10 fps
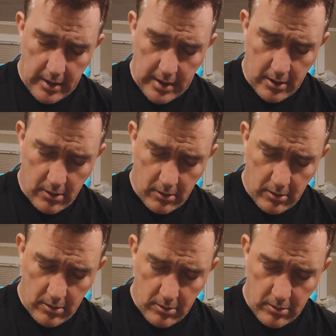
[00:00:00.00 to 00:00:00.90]

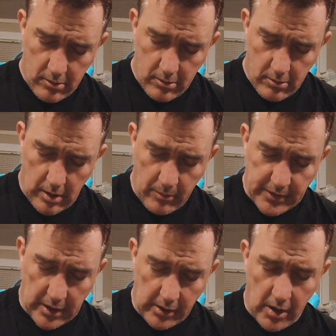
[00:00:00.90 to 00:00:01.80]
Now, I
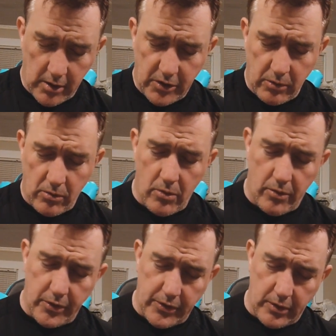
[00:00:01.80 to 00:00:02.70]
was on long tour
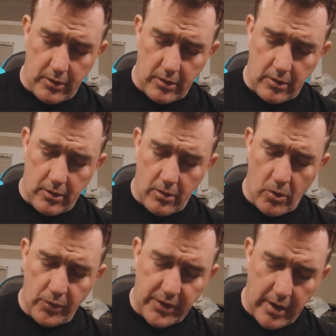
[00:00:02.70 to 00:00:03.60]
orders in
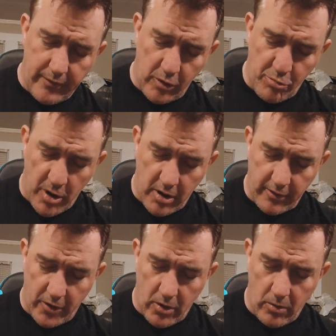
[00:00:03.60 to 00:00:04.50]
07 and
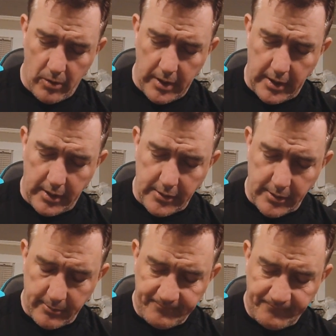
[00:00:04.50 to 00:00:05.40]
part of
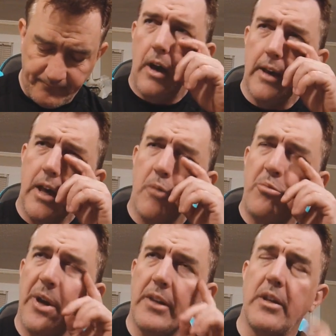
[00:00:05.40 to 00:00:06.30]
08. I
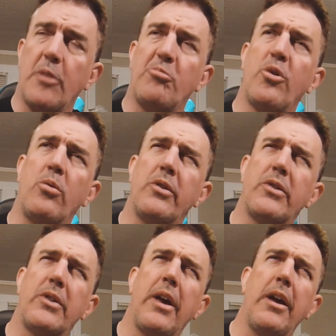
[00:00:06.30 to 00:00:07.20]
got picked up
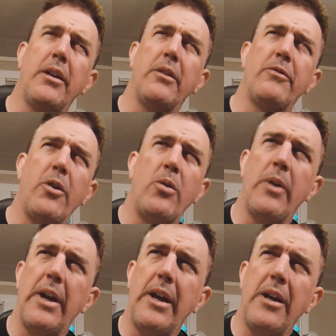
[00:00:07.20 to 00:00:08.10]
towards the end of
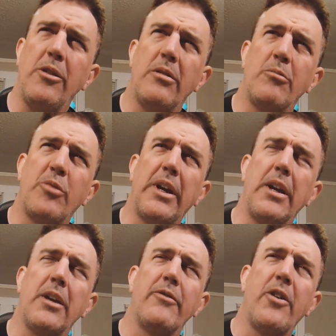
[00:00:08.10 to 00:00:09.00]
08,
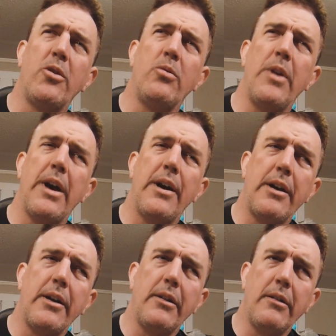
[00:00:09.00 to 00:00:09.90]
beginning of
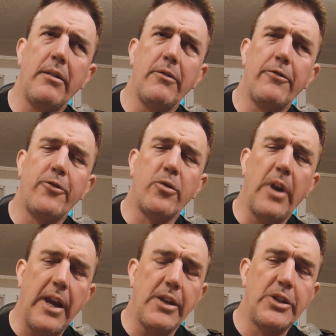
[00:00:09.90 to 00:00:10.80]
09
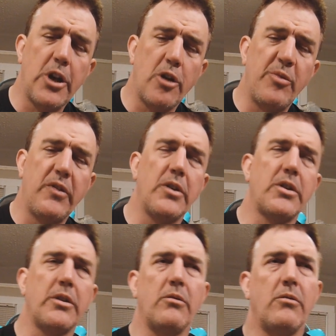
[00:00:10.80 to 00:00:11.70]
for an AGR
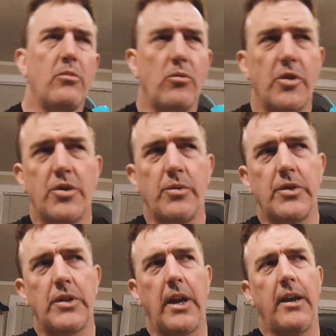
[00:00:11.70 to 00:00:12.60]
position, which
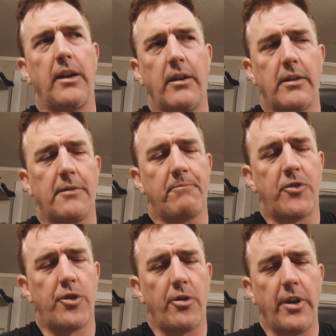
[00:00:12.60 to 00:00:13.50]
was a
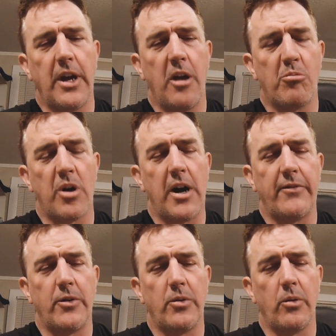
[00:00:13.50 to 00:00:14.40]
38
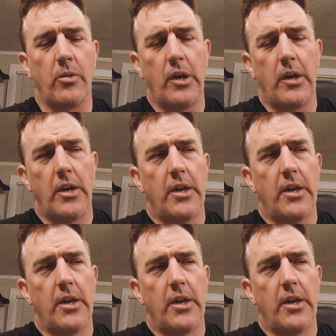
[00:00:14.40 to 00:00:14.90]
Bravo